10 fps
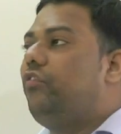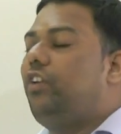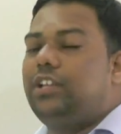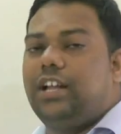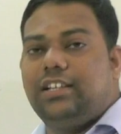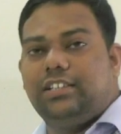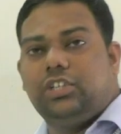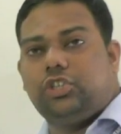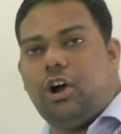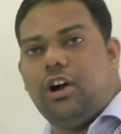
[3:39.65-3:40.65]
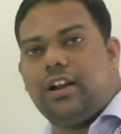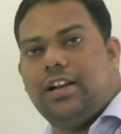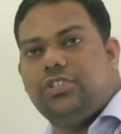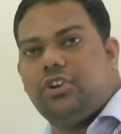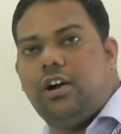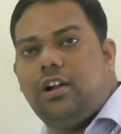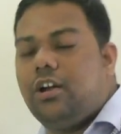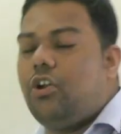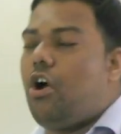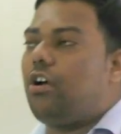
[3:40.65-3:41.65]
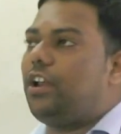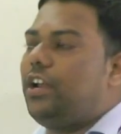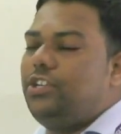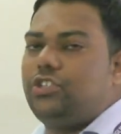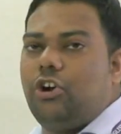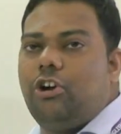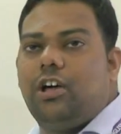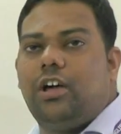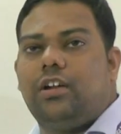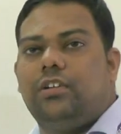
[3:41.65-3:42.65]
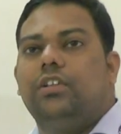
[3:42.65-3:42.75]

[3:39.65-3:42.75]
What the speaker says: whether it is short range order, long range order,